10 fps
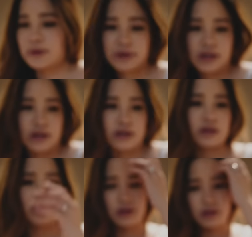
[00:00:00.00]
I'm gonna
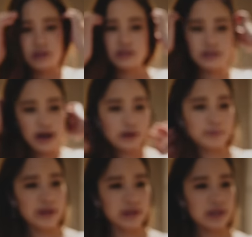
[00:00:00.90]
start
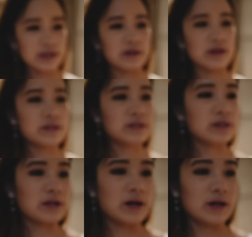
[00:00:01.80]
making
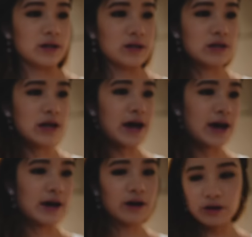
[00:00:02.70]
dinner
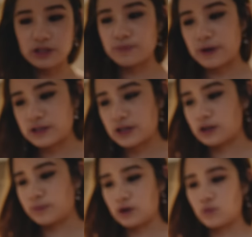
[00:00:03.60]
now because it might
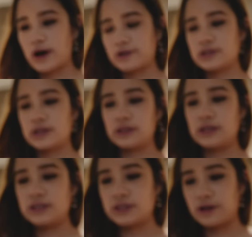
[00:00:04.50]
take me a while to get
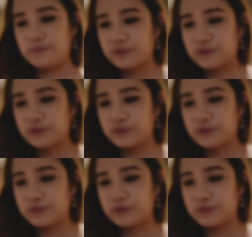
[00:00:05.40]
these done.